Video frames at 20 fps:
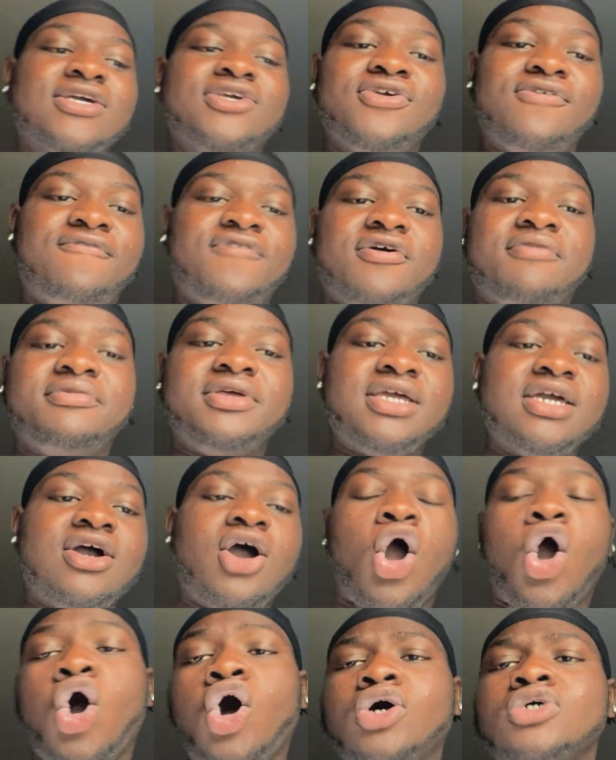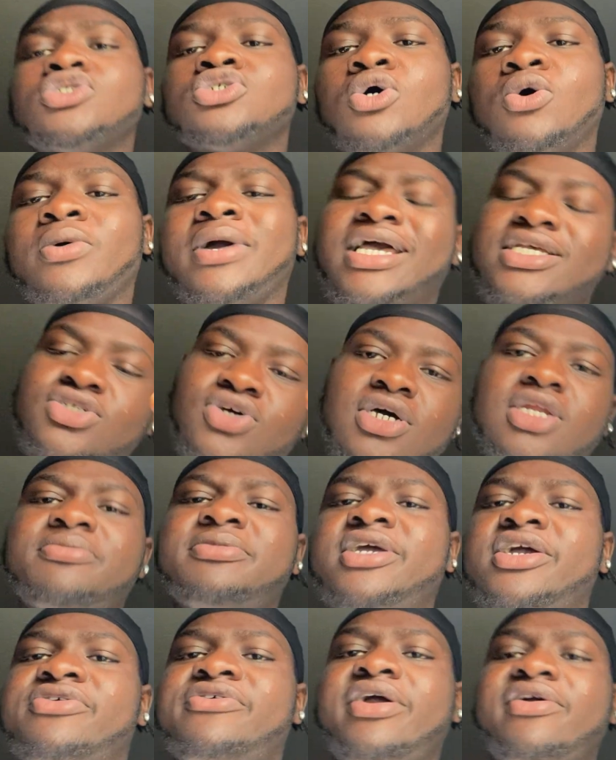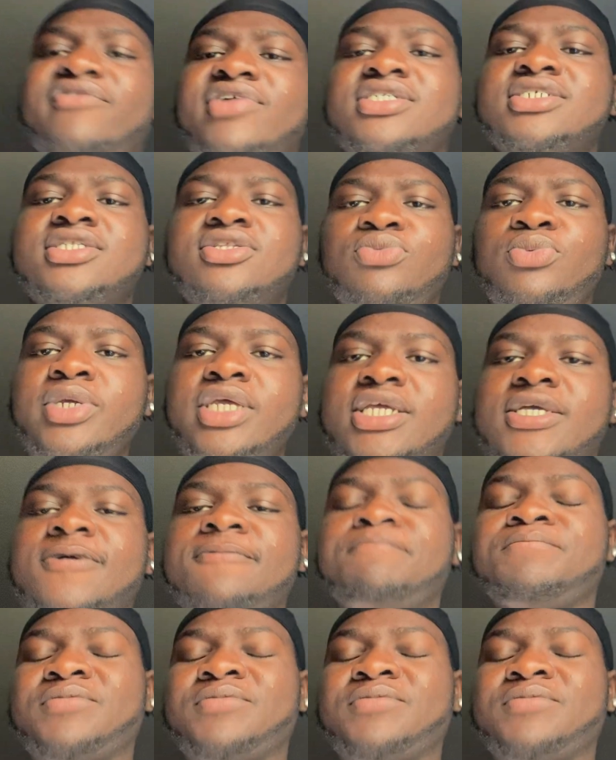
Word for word: You feel me? Also, it's gonna be a great rest of the week.